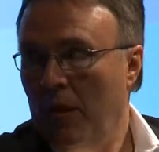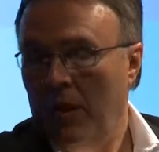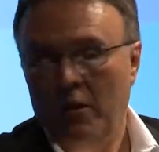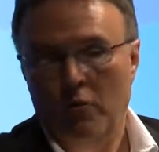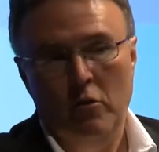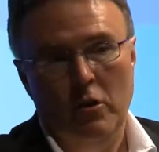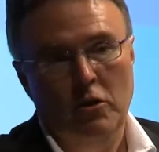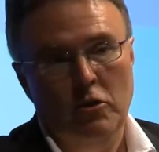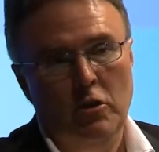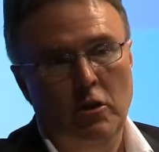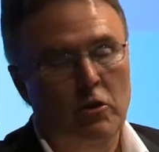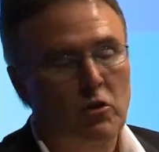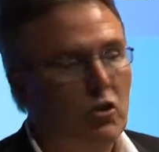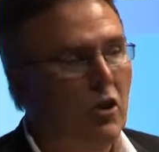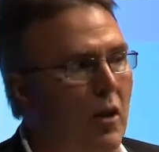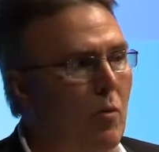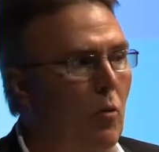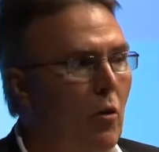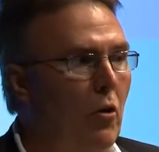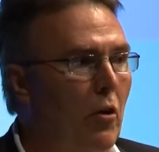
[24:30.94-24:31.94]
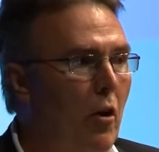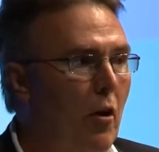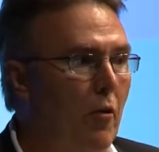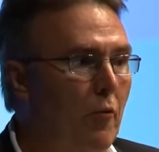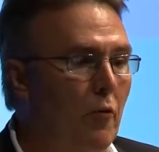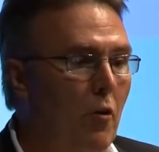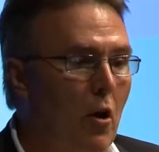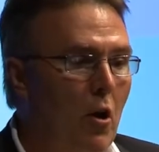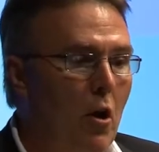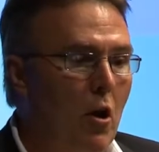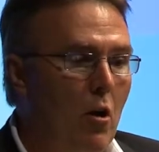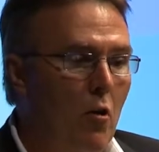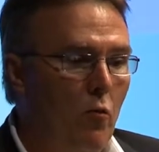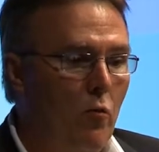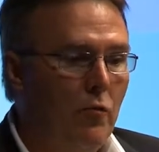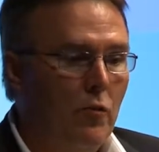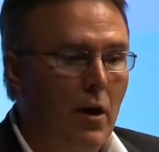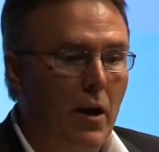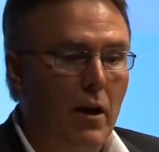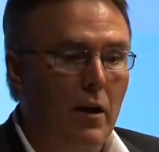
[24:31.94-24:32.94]
And when I say stable enough,
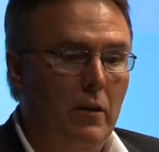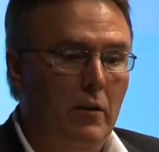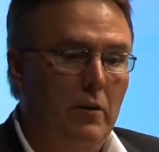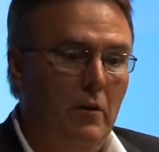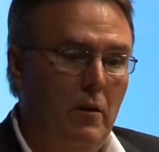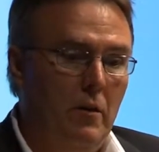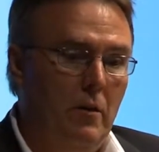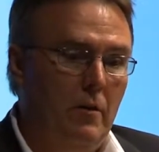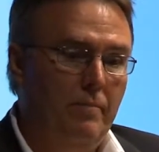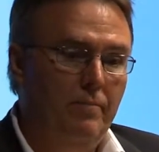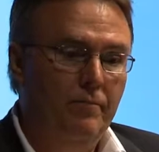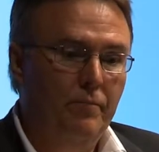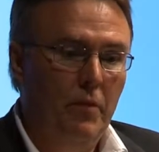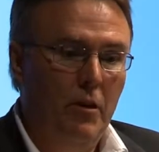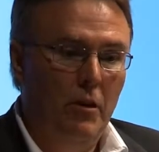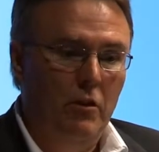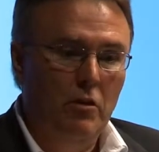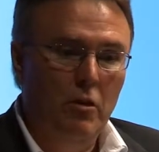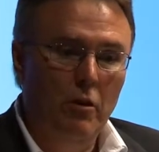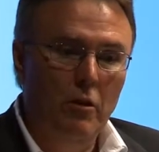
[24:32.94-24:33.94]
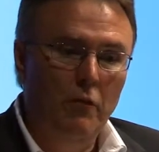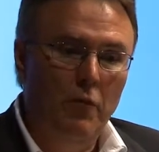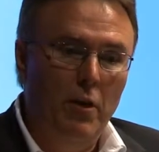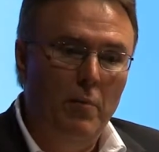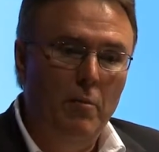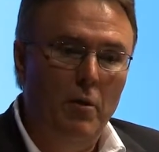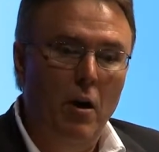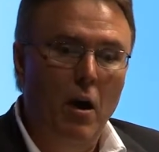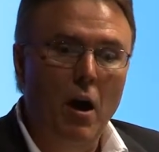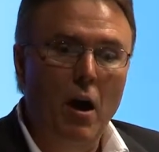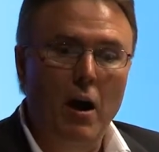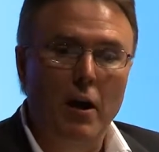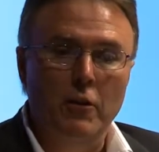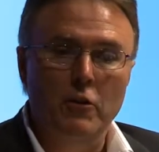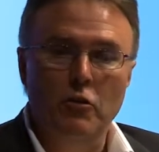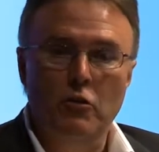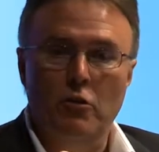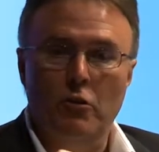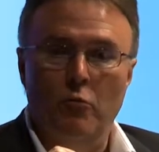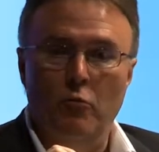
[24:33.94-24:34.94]
we've got a ton of
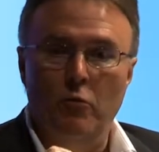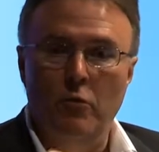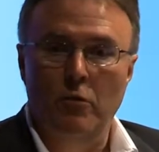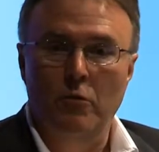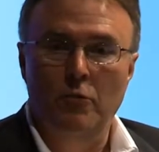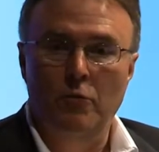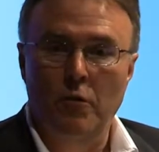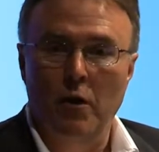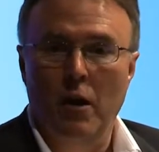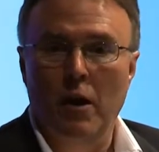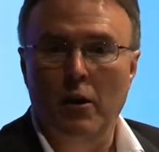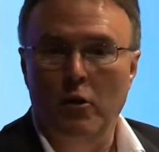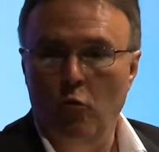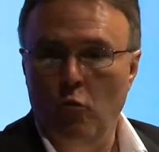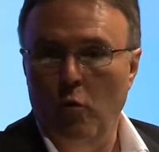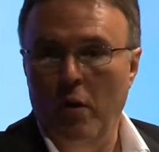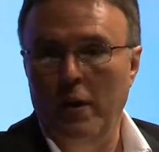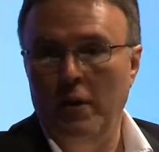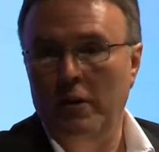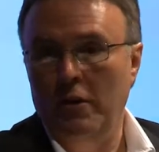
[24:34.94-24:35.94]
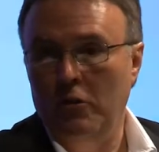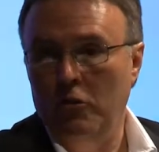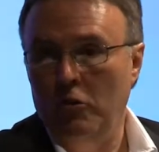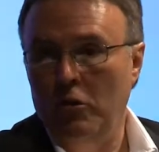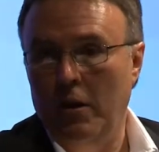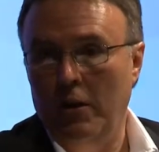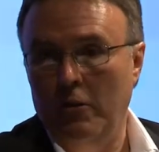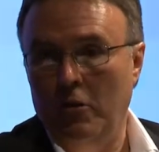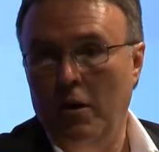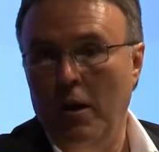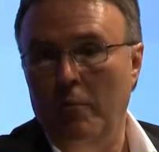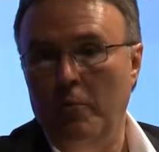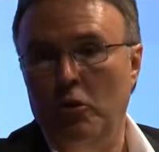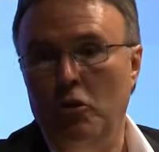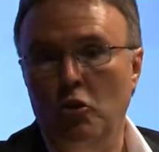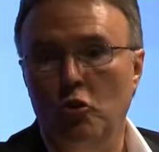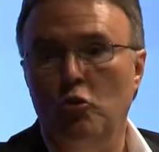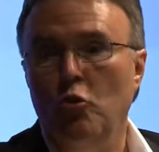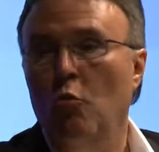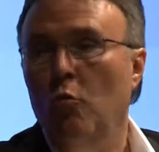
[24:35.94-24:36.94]
APIs that we've created inside the company
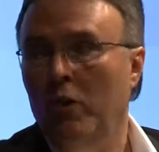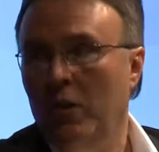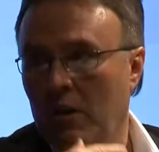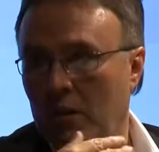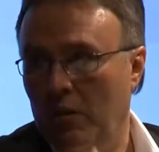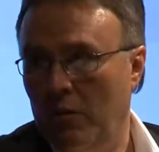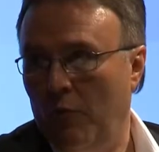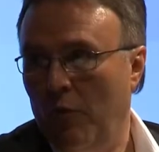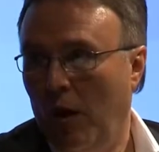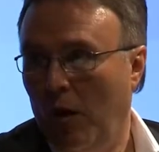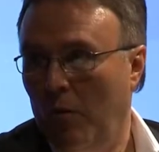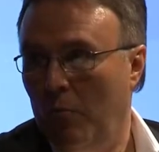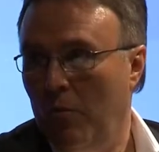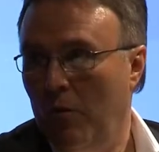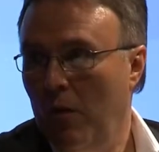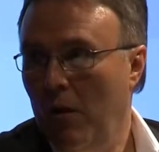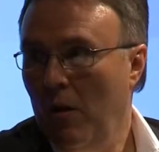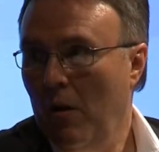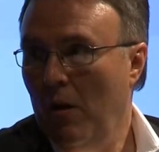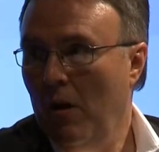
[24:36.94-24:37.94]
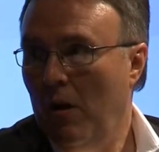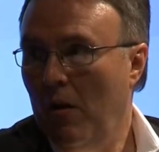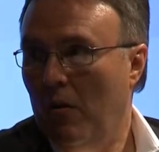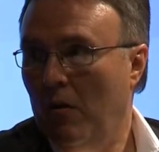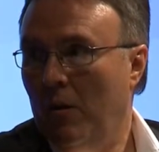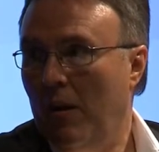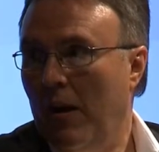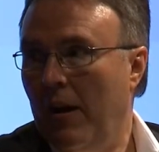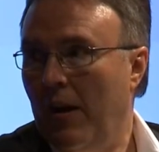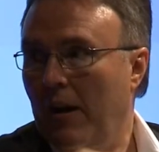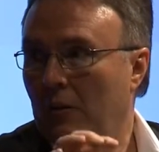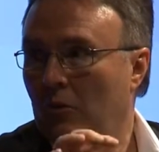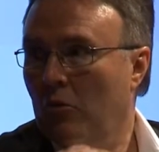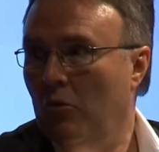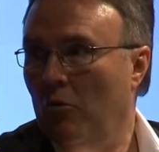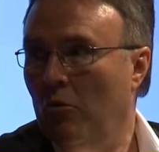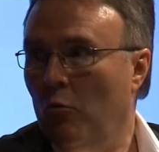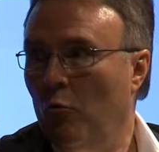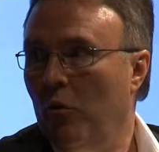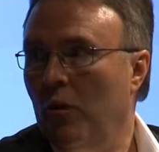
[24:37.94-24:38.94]
just so we can develop, okay, and
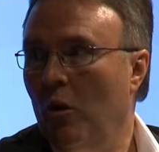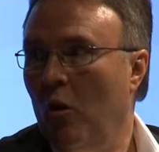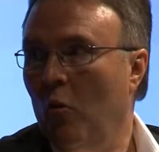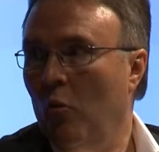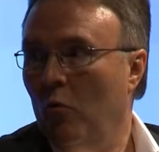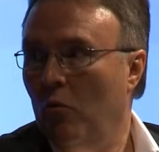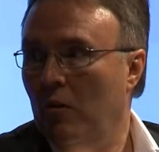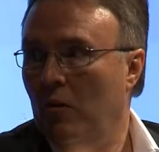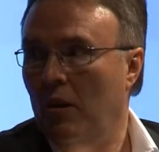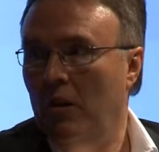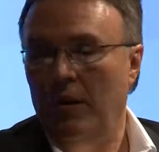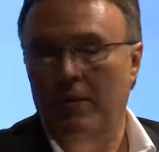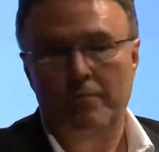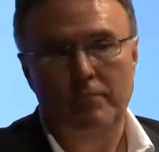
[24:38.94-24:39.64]
so that we don't,